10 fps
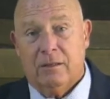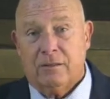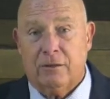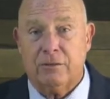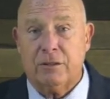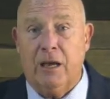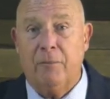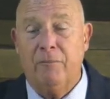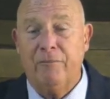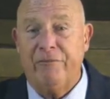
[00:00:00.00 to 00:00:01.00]
so,
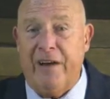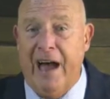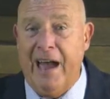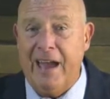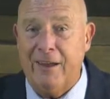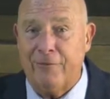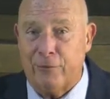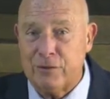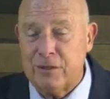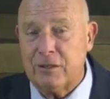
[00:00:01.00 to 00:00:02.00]
some five
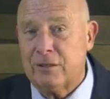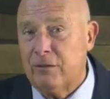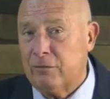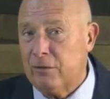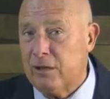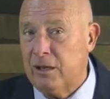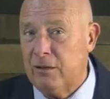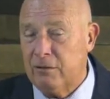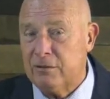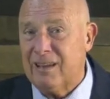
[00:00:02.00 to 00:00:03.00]
or six hundred
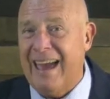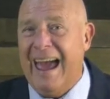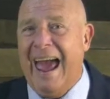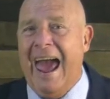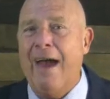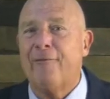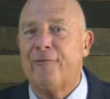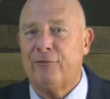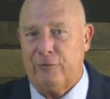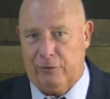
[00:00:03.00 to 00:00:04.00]
years
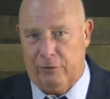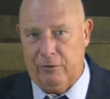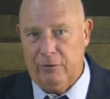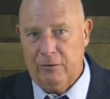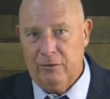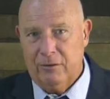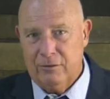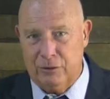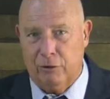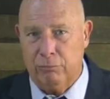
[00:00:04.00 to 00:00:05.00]
after
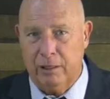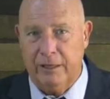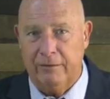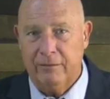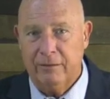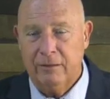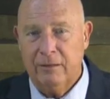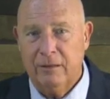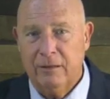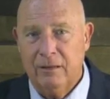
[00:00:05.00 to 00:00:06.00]
Job lived,
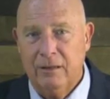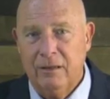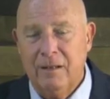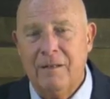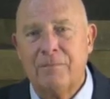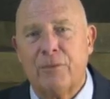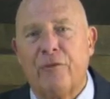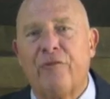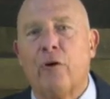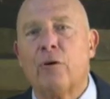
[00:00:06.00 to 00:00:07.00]
the
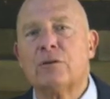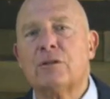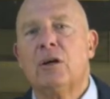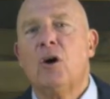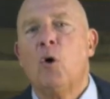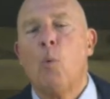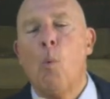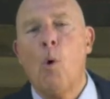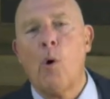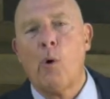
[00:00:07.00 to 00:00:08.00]
first
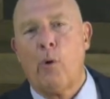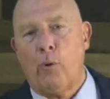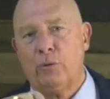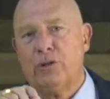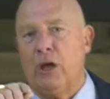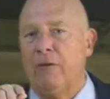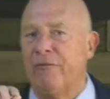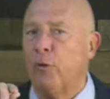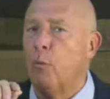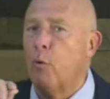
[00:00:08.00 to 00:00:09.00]
words of
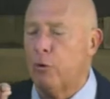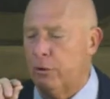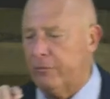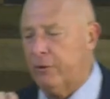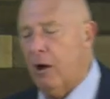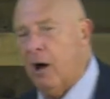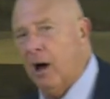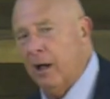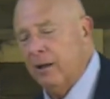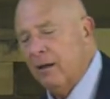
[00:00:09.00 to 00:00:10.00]
the Word of
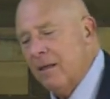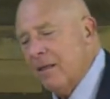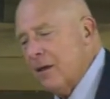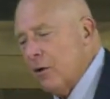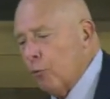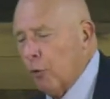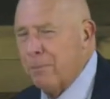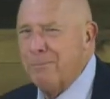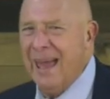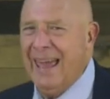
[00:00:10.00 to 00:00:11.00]
God were
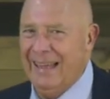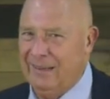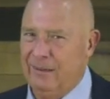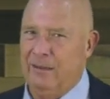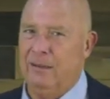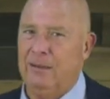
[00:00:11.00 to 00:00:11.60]
penned,